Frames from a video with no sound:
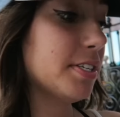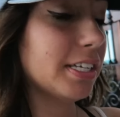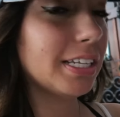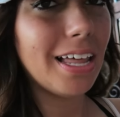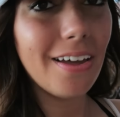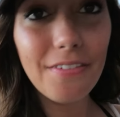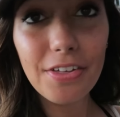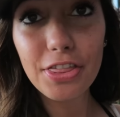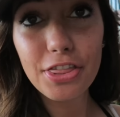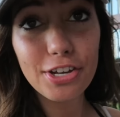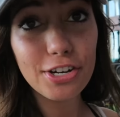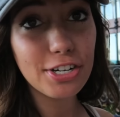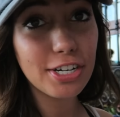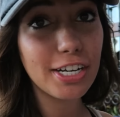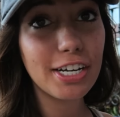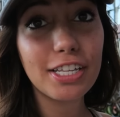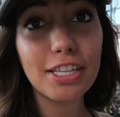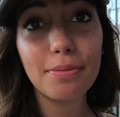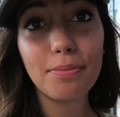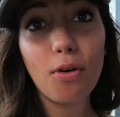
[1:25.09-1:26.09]
It's
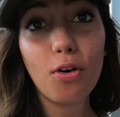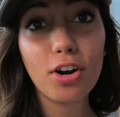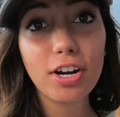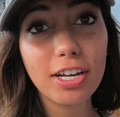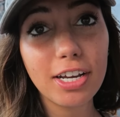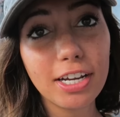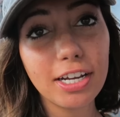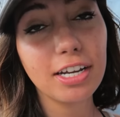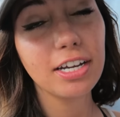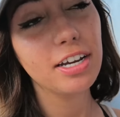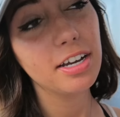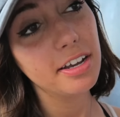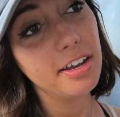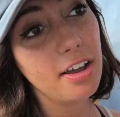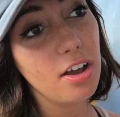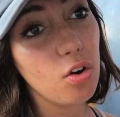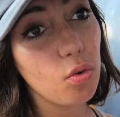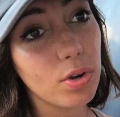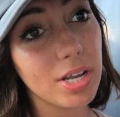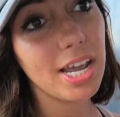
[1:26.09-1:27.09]
11.30 in the morning.
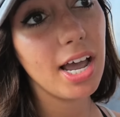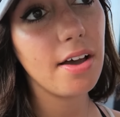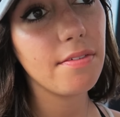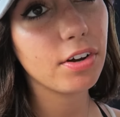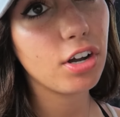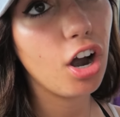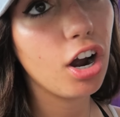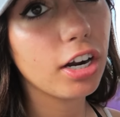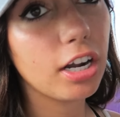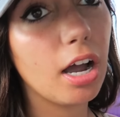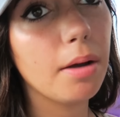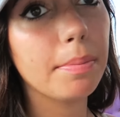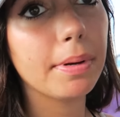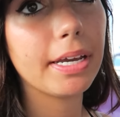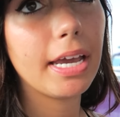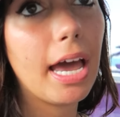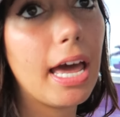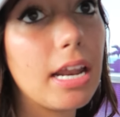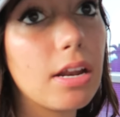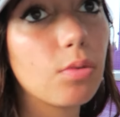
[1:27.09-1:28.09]
We have a car
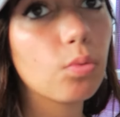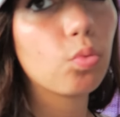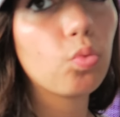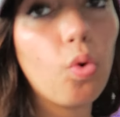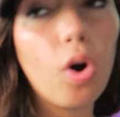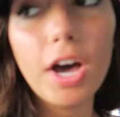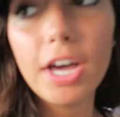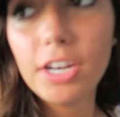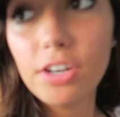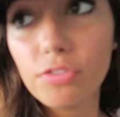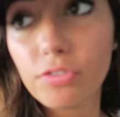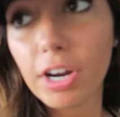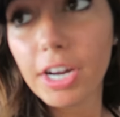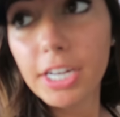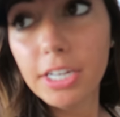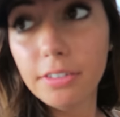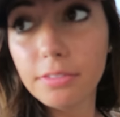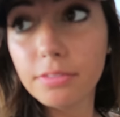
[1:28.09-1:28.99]
coming at 1, right?